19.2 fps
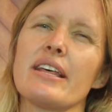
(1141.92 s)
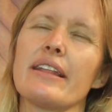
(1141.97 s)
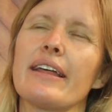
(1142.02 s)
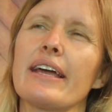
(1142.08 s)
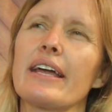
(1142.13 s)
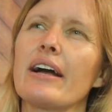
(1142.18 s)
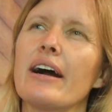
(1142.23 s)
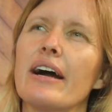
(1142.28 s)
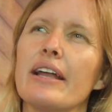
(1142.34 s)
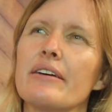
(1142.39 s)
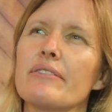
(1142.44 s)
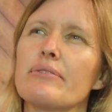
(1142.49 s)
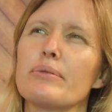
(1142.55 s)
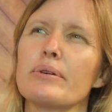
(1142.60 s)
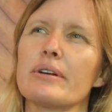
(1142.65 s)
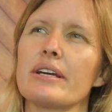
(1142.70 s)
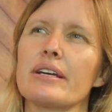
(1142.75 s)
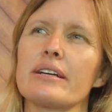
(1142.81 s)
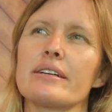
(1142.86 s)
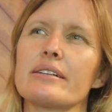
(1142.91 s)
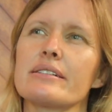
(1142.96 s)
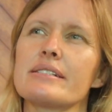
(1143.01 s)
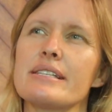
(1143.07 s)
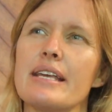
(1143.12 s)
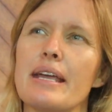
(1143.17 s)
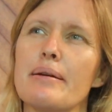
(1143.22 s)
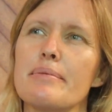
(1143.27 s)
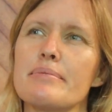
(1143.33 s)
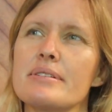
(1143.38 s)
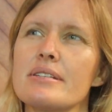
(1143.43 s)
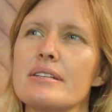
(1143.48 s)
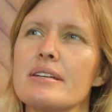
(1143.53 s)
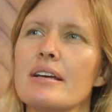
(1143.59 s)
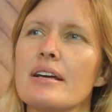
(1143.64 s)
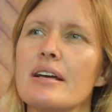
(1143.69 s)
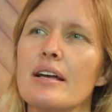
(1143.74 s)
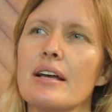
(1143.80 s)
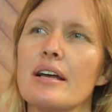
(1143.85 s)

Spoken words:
that they kind of would accept.